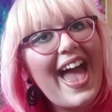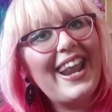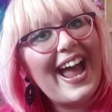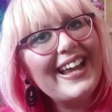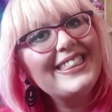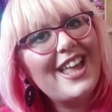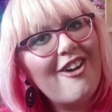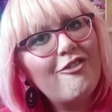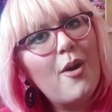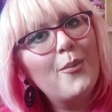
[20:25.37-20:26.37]
and I
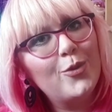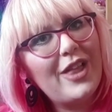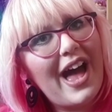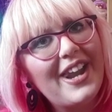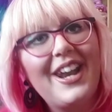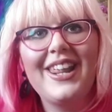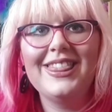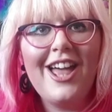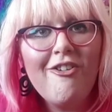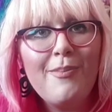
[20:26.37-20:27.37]
love Mulan and
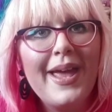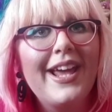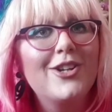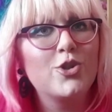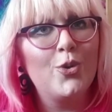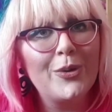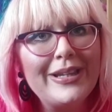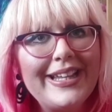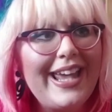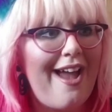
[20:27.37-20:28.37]
I love pink,
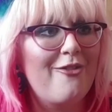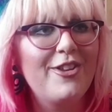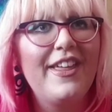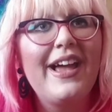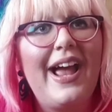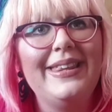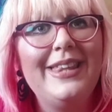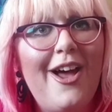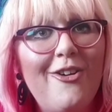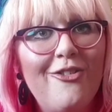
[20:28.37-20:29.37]
totally everything I
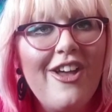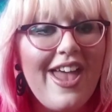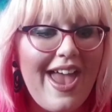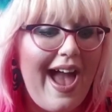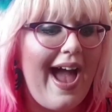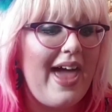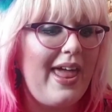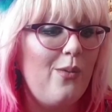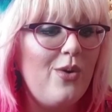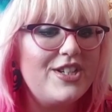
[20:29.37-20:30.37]
love.
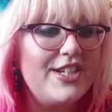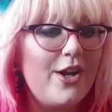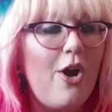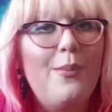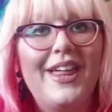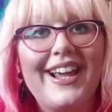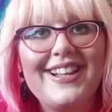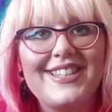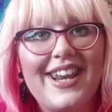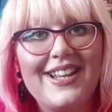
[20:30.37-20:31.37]
Um, I wanted it all, but
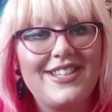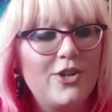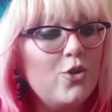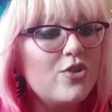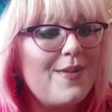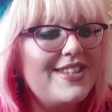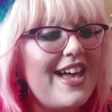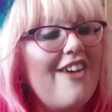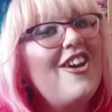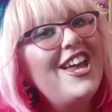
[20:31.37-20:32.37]
like I said, I said no to
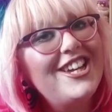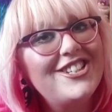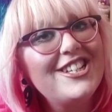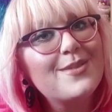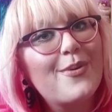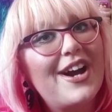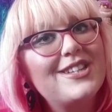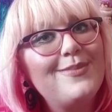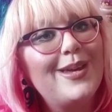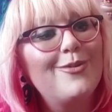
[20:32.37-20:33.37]
myself she
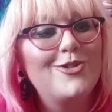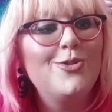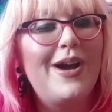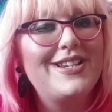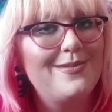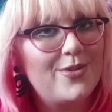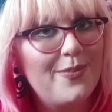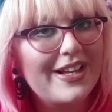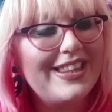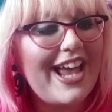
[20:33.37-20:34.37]
surprised me with two items
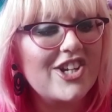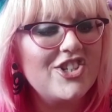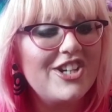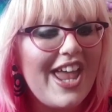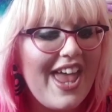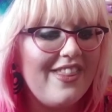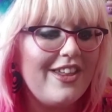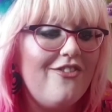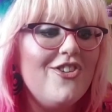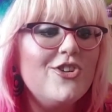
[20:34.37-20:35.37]
from the collection.
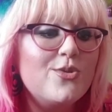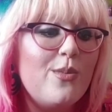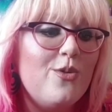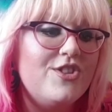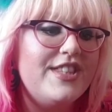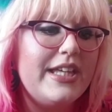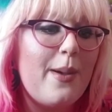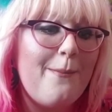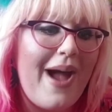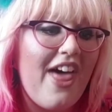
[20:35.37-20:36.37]
The first one was
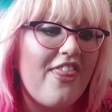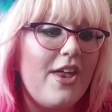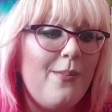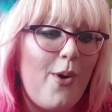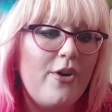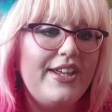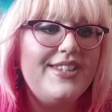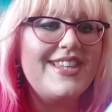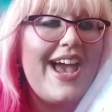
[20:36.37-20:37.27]
the Bath and Body